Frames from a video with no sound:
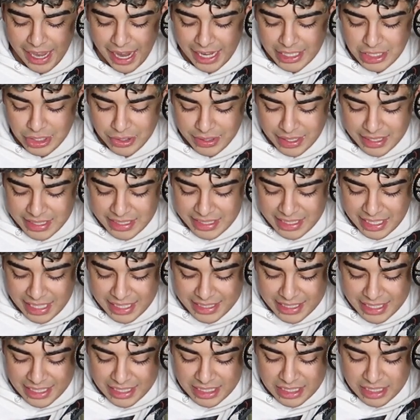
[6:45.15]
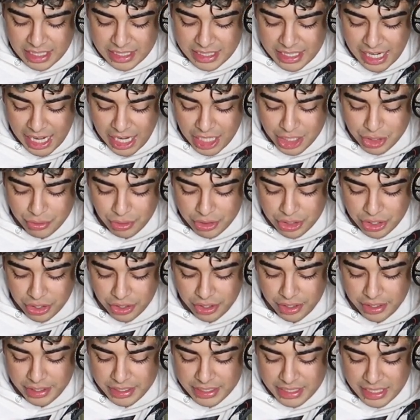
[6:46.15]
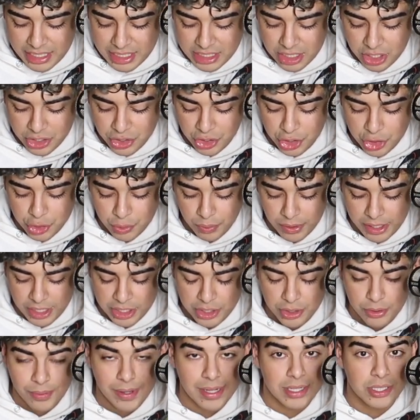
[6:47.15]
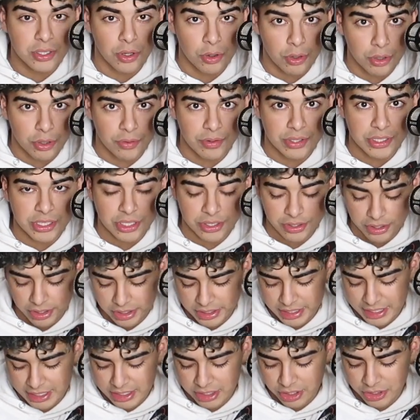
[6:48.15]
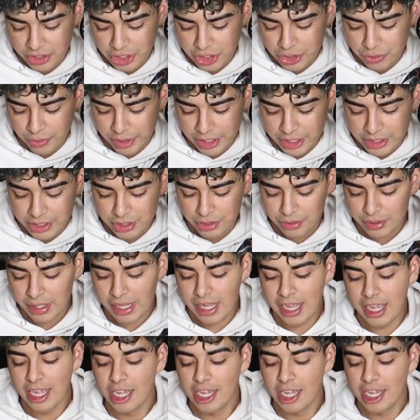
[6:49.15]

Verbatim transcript: As you can see, it says today's return, 622 and total return on 622.